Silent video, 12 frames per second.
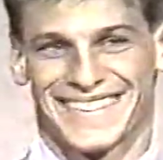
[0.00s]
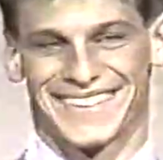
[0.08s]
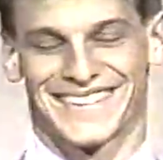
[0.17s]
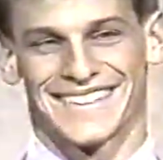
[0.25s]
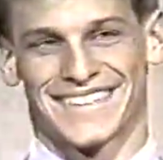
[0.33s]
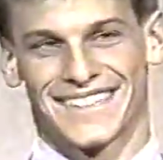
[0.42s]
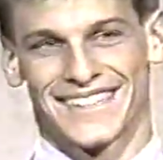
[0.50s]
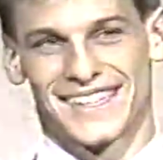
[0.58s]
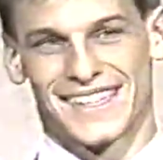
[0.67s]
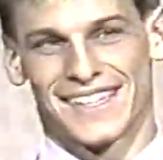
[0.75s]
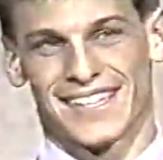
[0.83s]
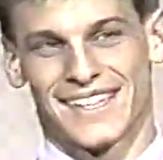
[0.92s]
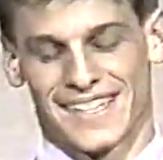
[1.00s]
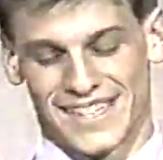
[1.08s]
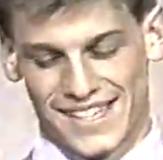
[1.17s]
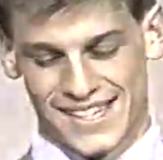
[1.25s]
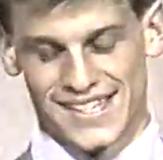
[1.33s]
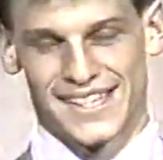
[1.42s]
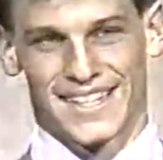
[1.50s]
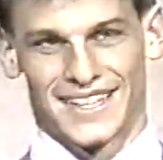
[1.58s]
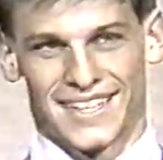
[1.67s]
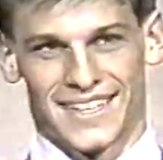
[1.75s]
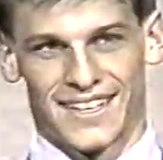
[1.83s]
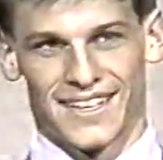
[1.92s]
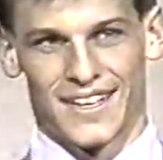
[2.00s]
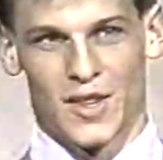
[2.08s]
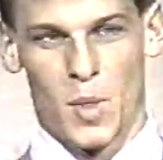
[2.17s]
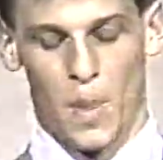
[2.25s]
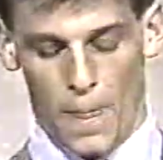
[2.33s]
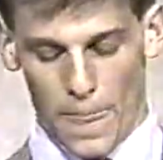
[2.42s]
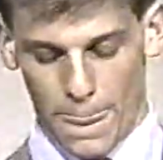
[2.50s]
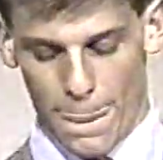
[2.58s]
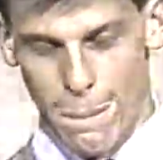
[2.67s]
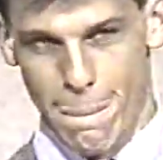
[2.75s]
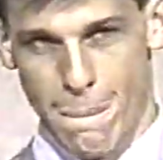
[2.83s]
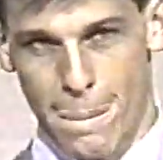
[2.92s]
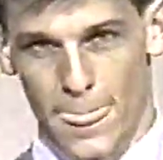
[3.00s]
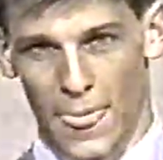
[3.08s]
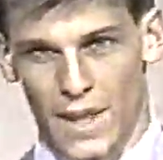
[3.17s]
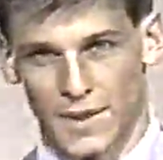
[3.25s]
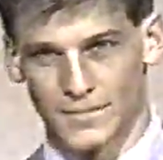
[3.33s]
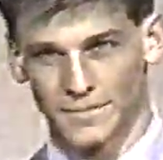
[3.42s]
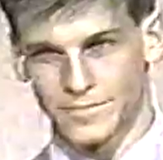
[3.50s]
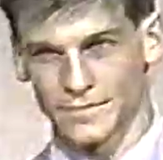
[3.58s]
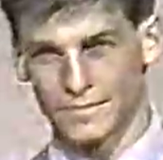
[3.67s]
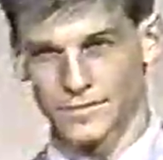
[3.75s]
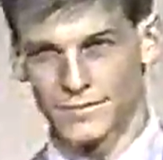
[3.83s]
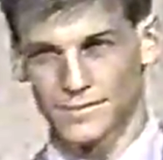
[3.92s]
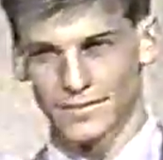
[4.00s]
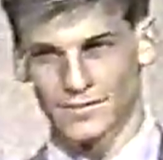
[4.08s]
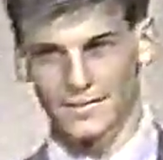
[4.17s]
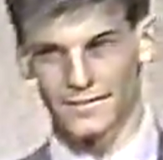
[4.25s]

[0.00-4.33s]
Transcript: of luck. We'll be rooting for you, as we'll be rooting for Von as well. You'll both be playing the